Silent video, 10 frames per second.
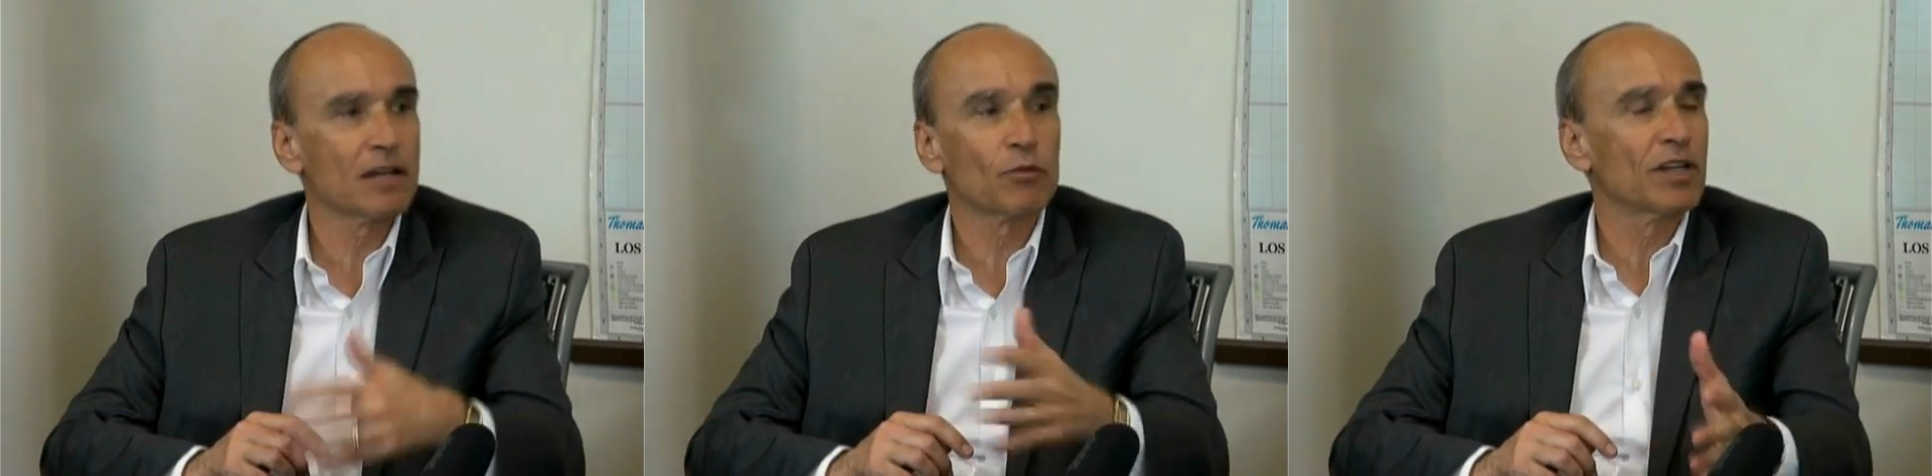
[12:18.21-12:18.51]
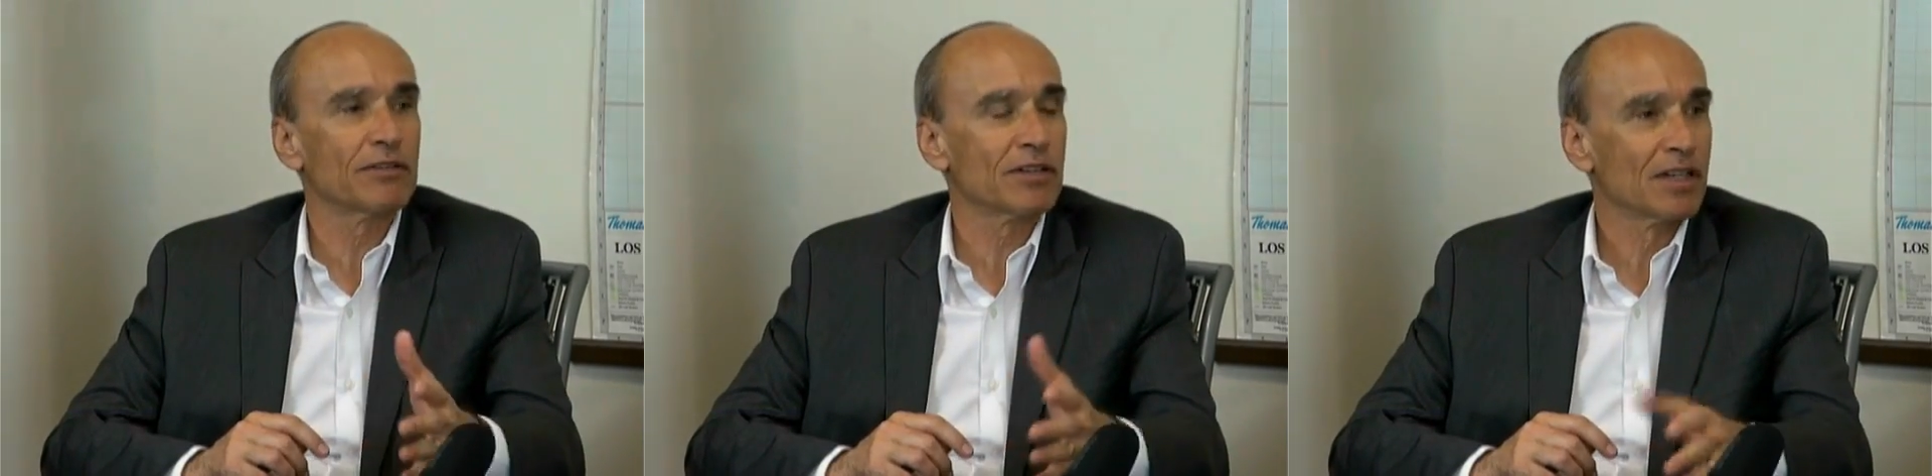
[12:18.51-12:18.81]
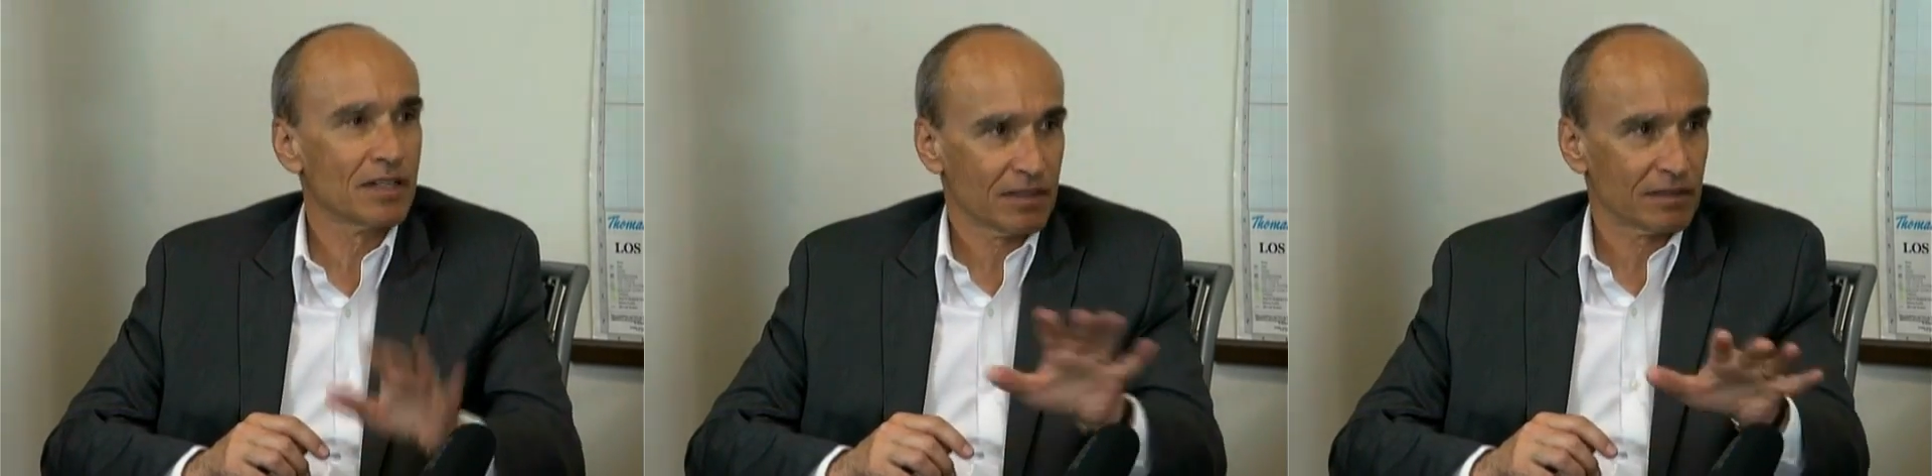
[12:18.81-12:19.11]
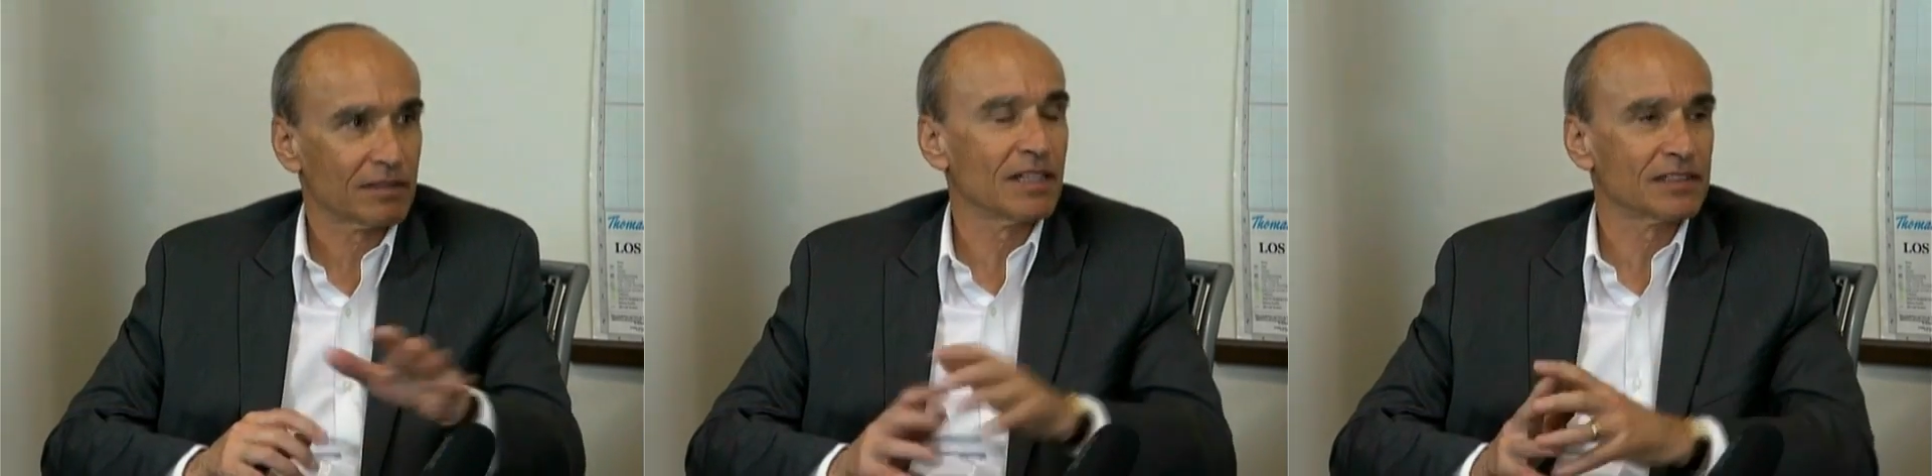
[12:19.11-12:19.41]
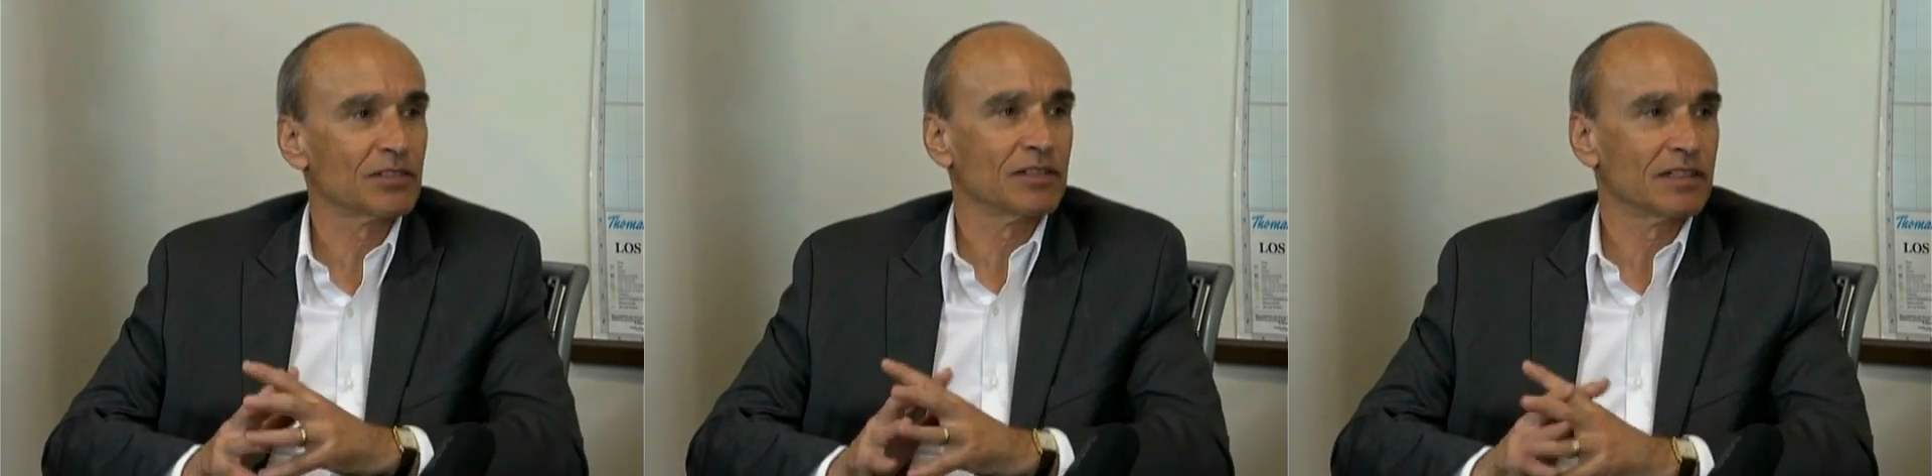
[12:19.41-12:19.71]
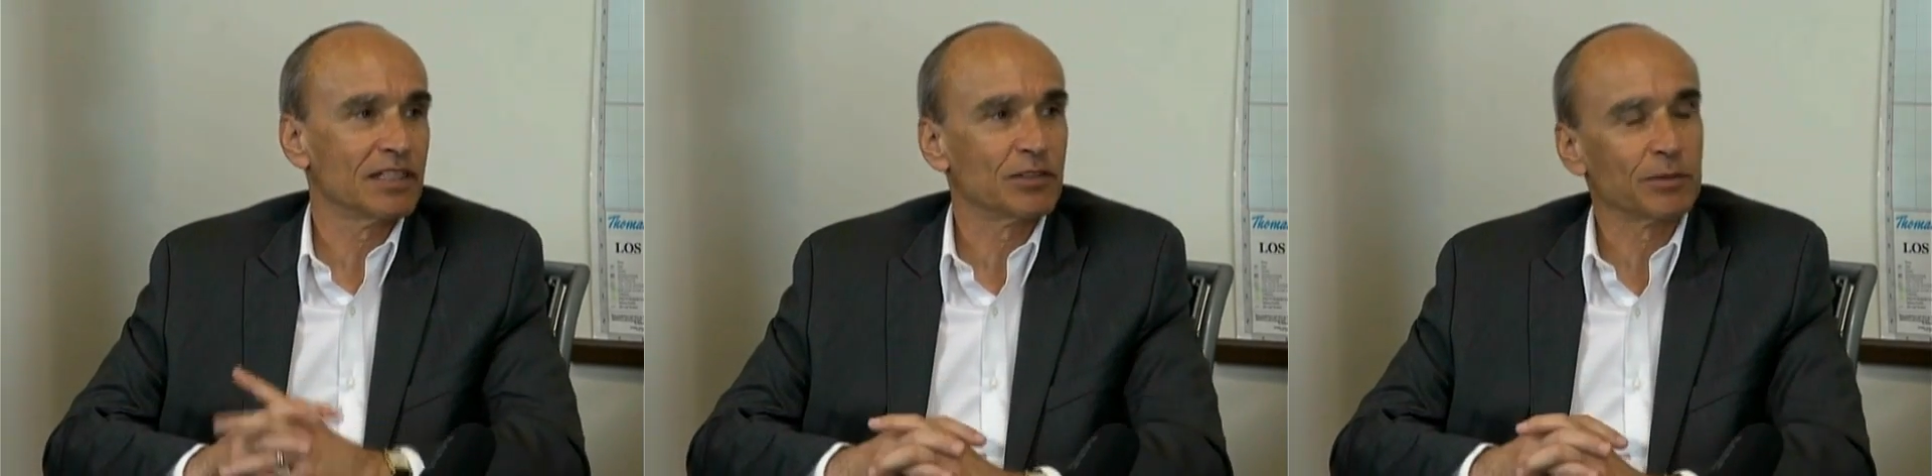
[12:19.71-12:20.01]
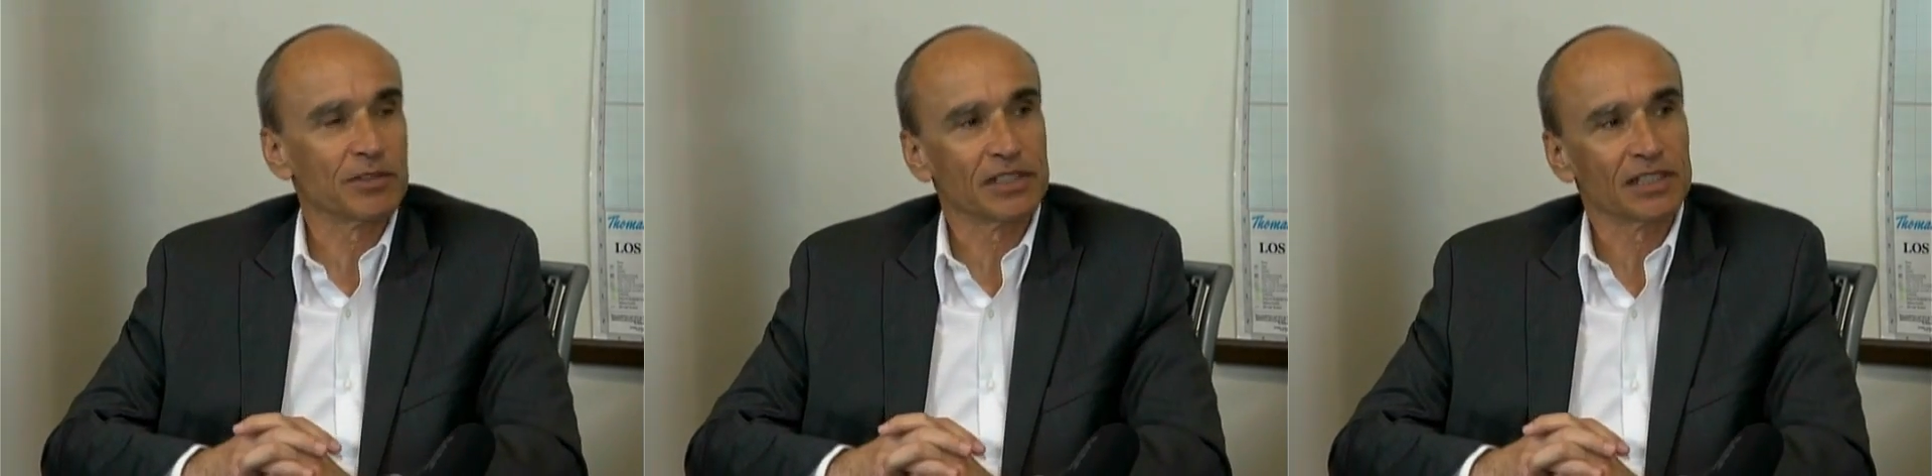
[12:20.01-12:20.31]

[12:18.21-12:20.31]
or whatever, that's going to determine the